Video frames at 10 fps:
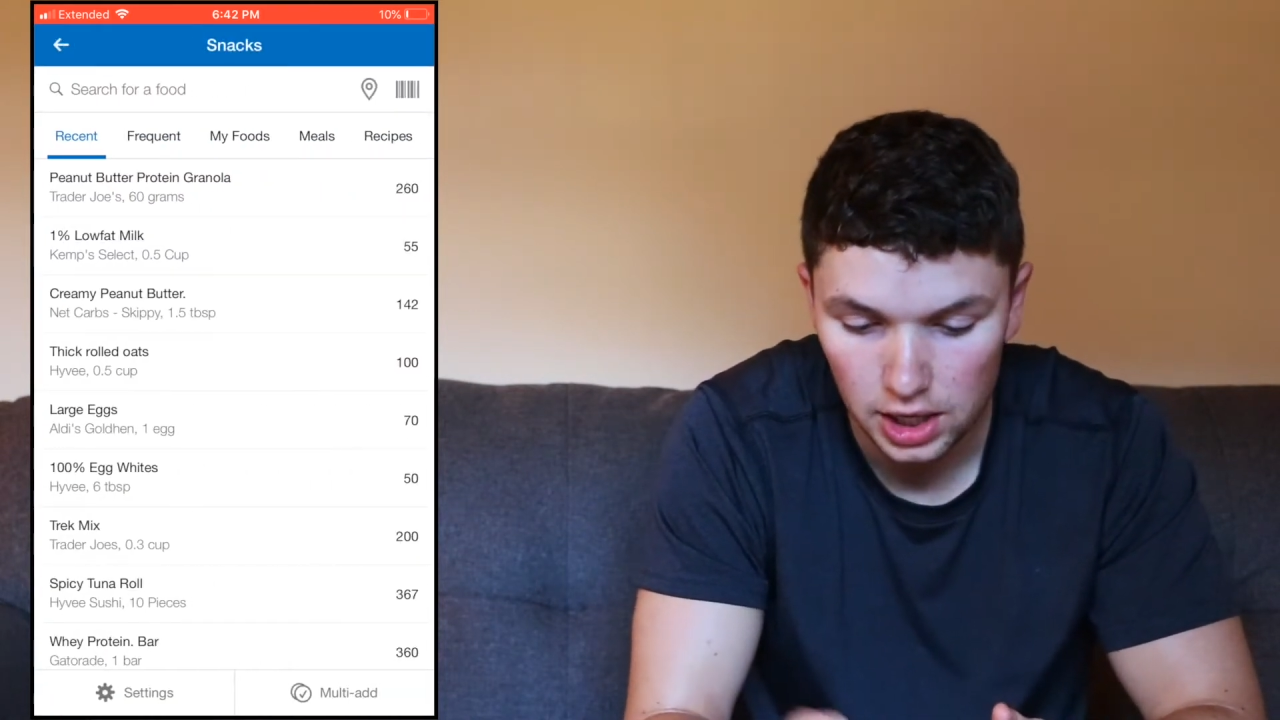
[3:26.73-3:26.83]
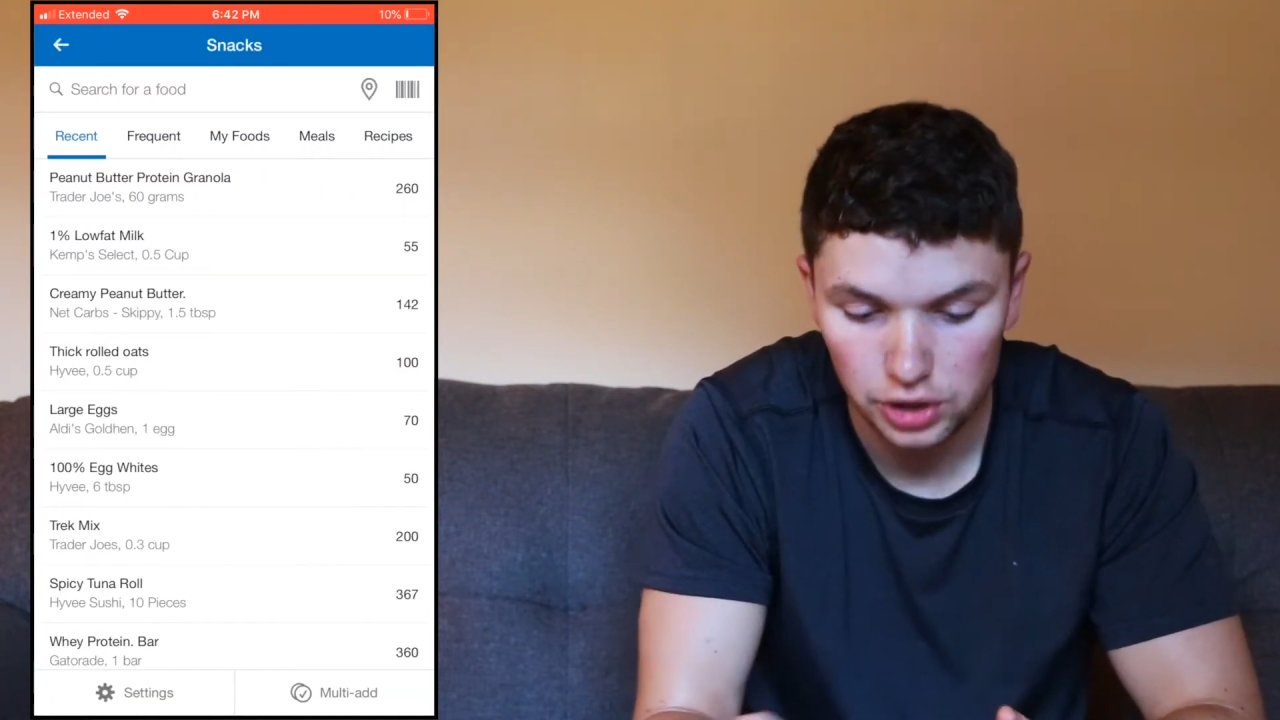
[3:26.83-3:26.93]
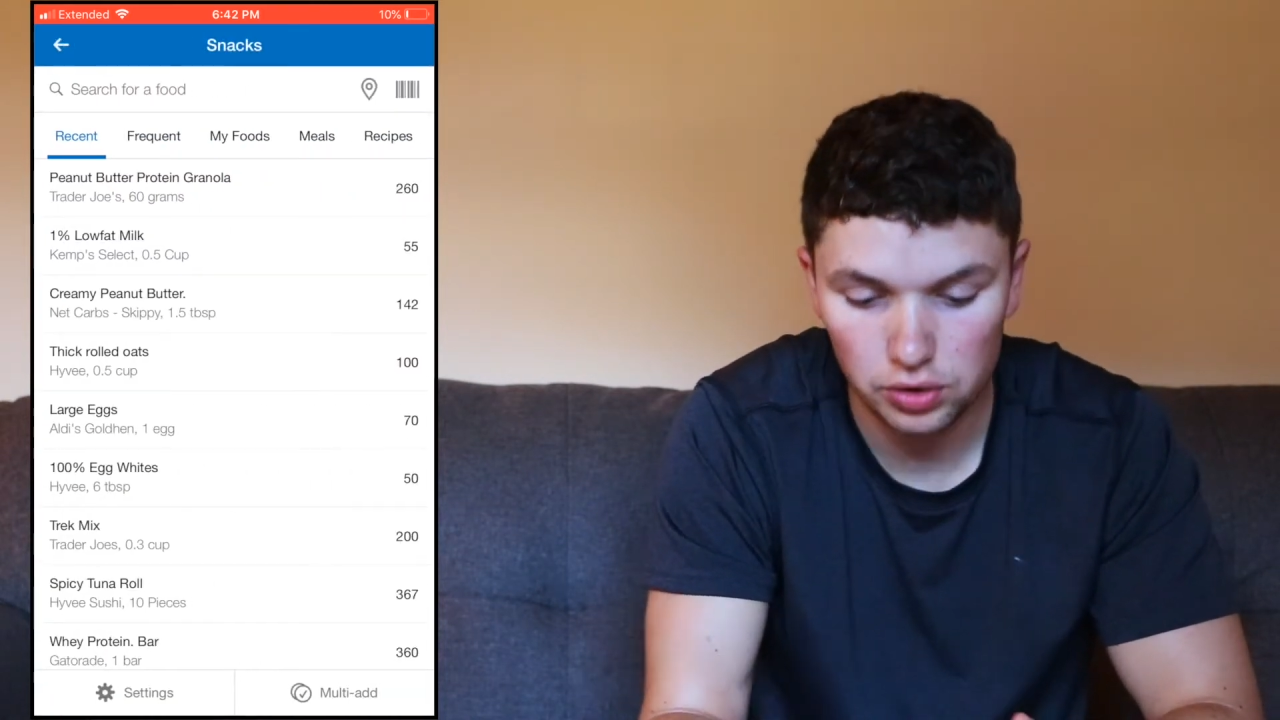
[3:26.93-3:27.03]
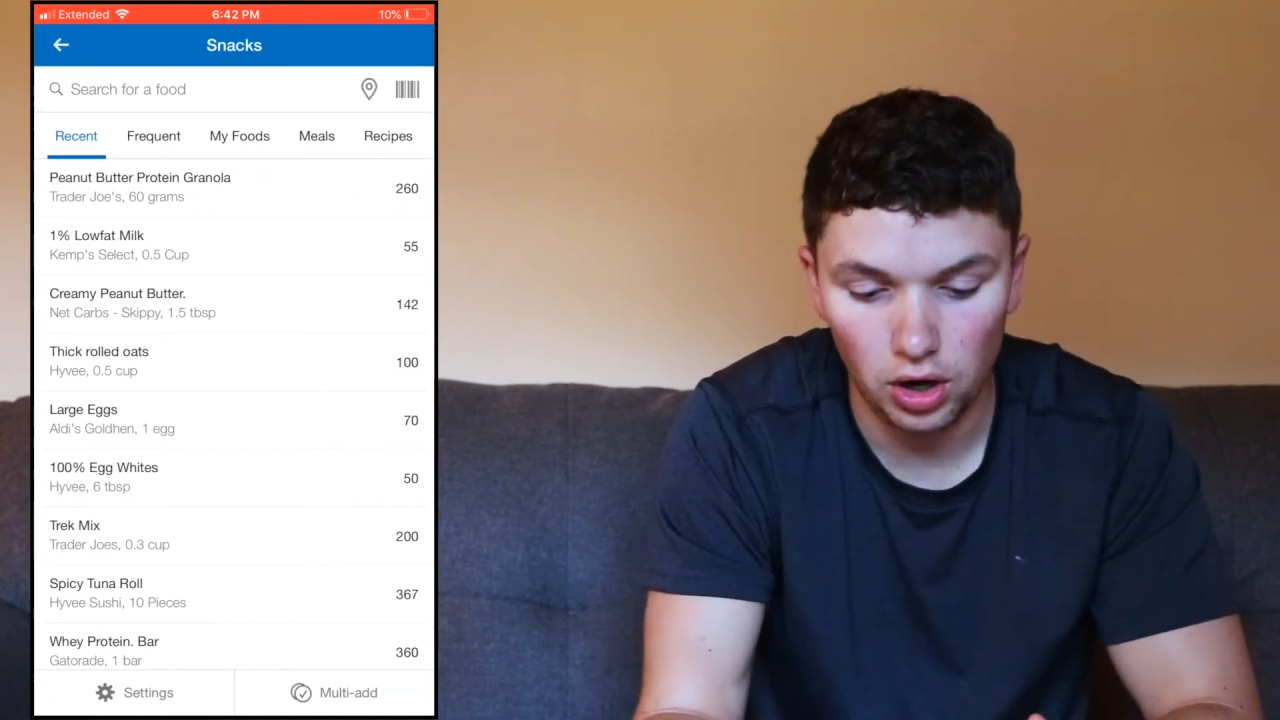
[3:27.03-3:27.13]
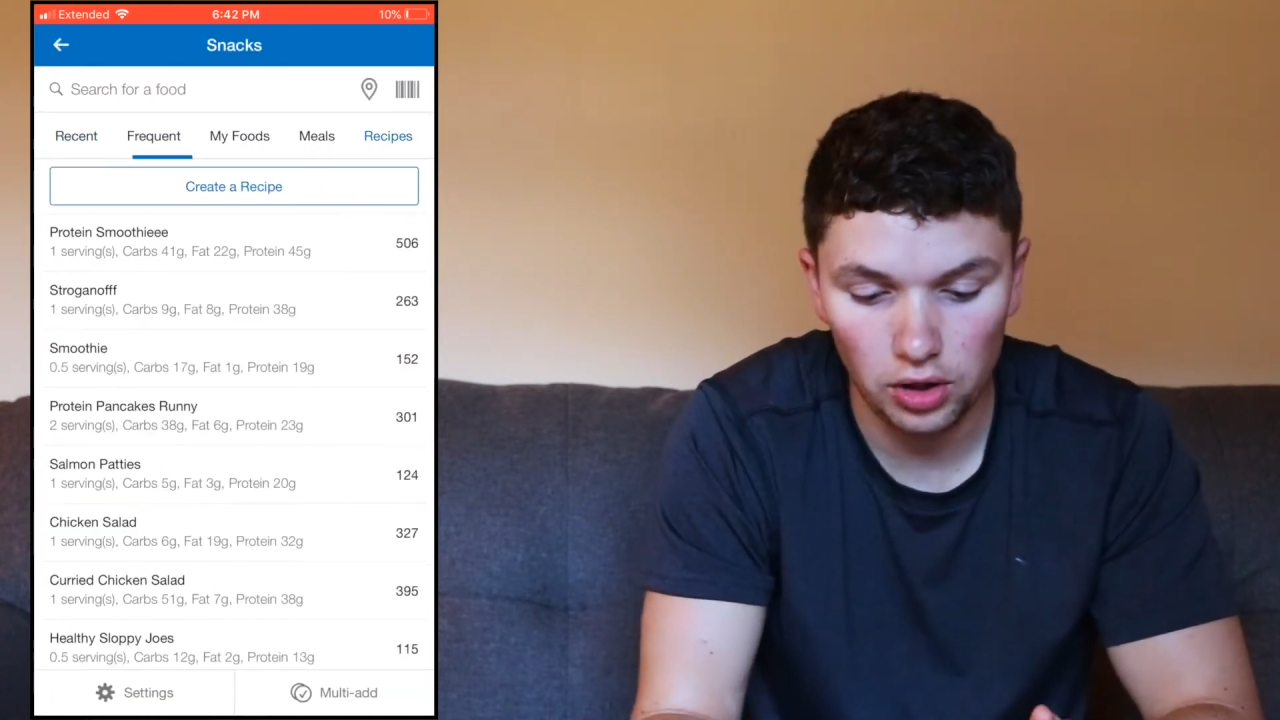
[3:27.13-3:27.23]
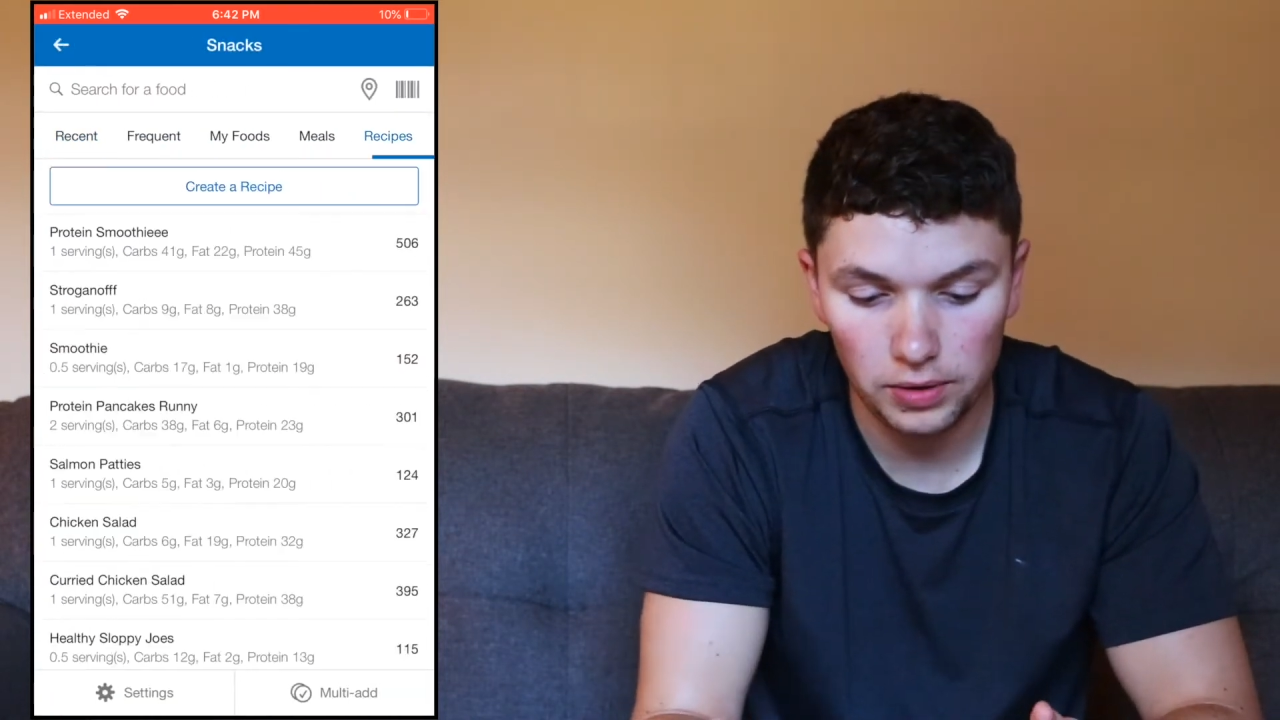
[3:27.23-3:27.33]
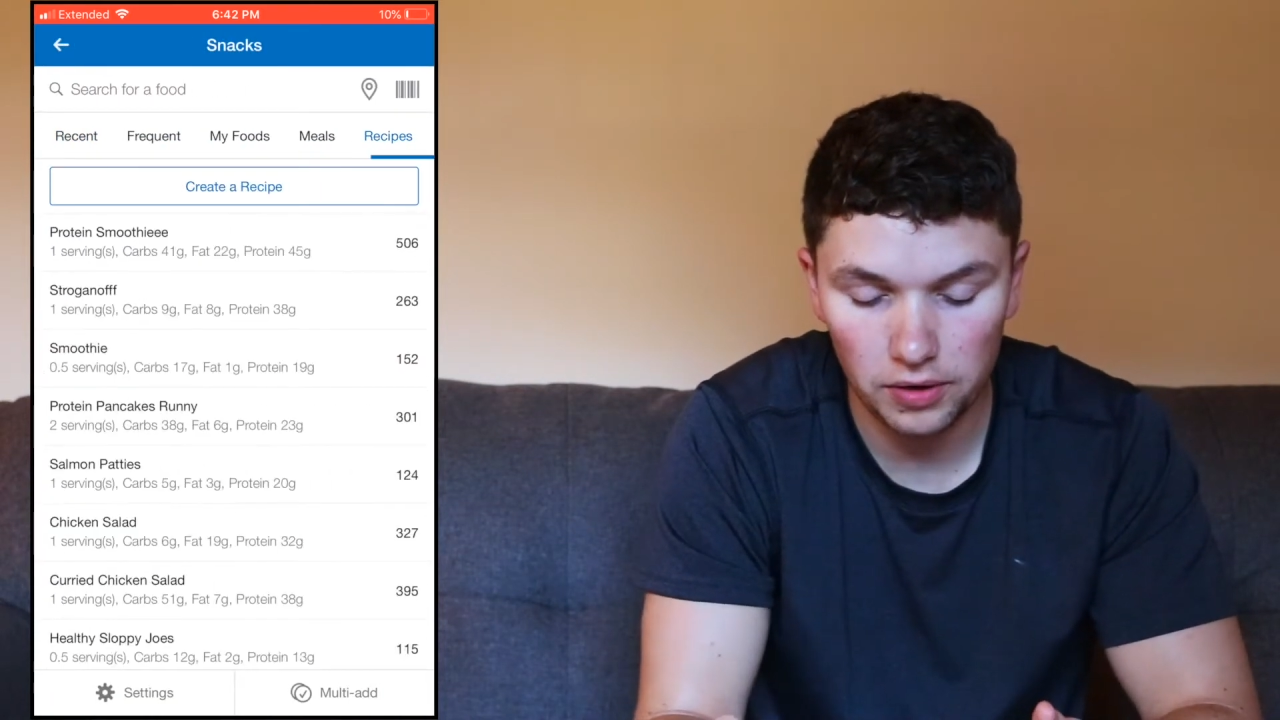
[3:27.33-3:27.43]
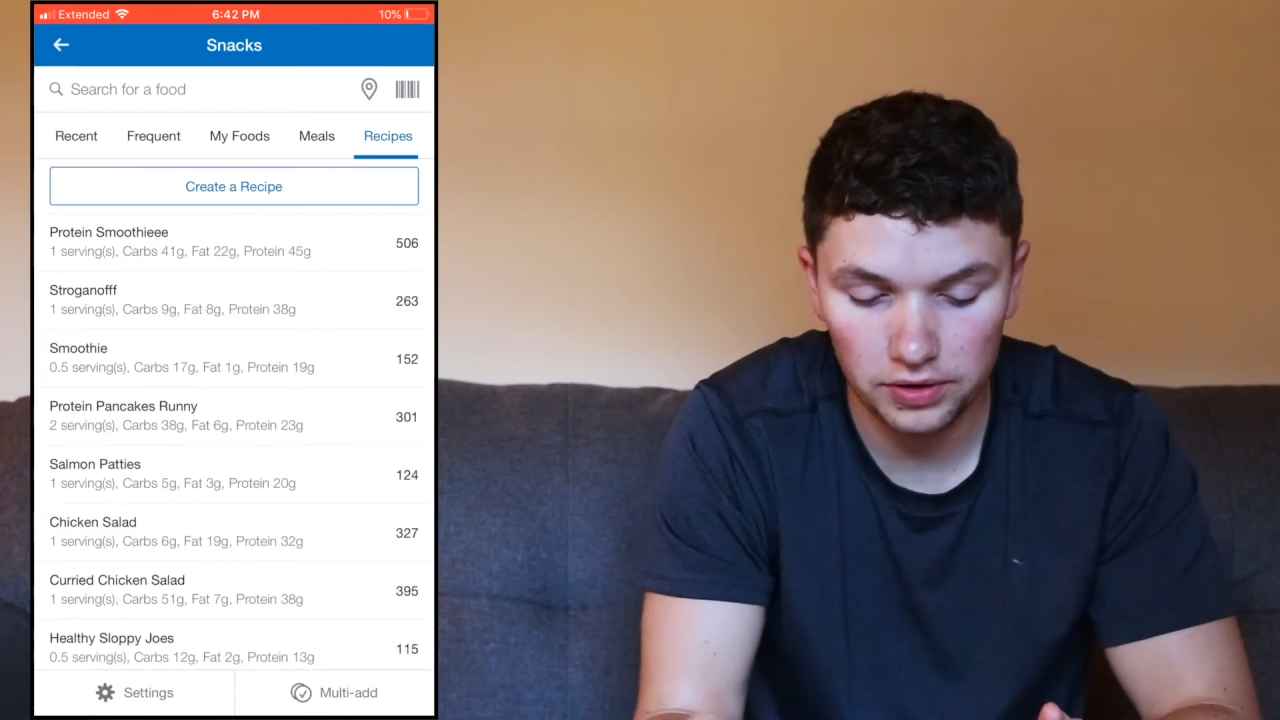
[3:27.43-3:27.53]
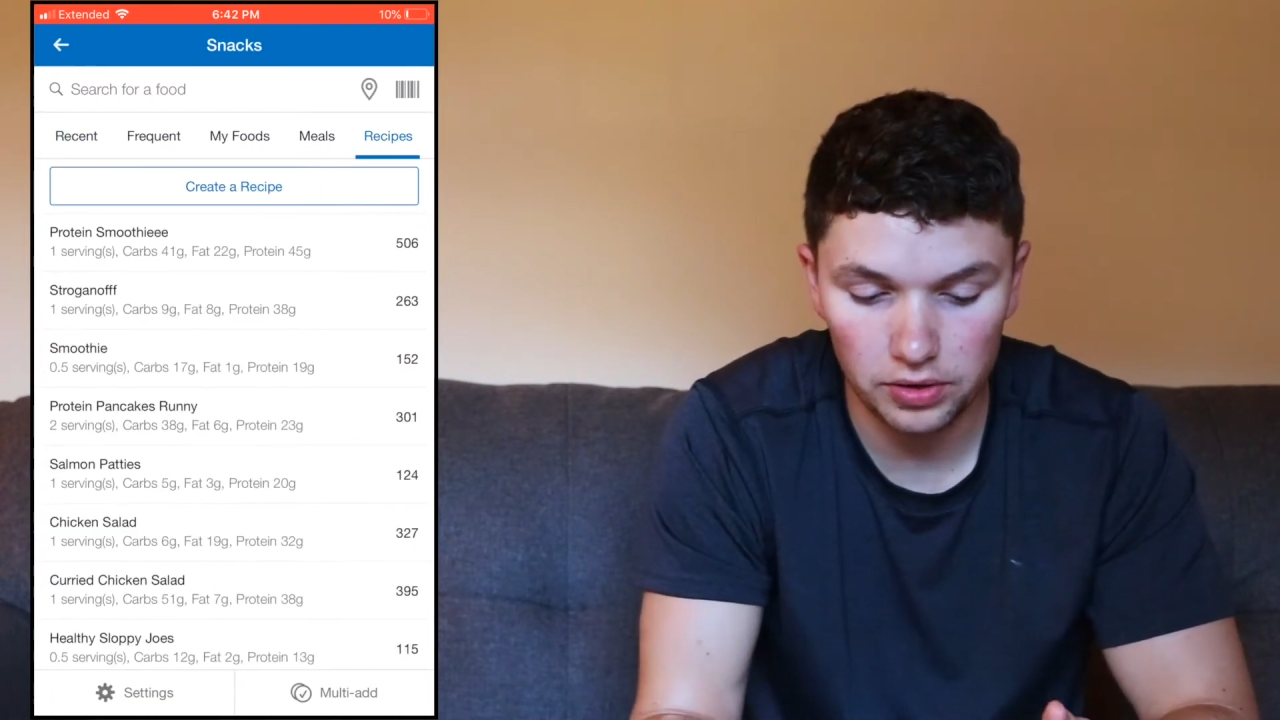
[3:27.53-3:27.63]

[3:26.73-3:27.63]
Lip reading: you go all the way over